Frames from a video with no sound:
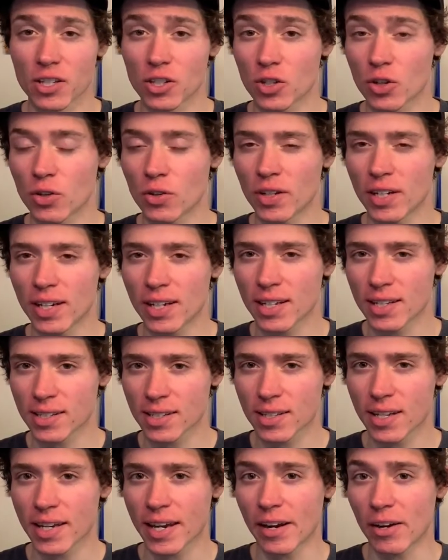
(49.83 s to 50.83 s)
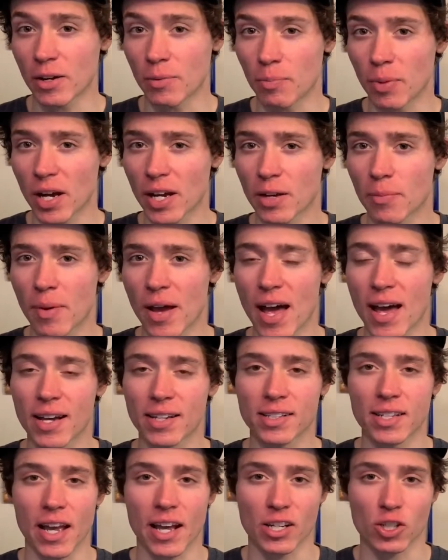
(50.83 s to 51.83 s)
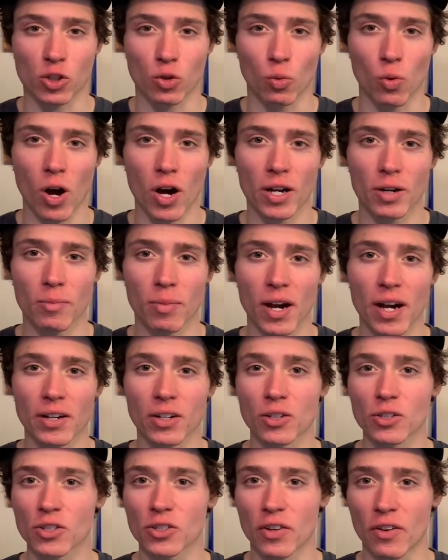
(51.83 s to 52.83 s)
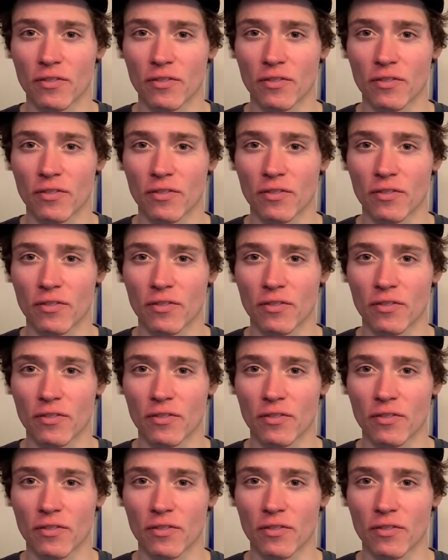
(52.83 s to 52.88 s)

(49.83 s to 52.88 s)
so you can easily carry bike bags, extra water bottles,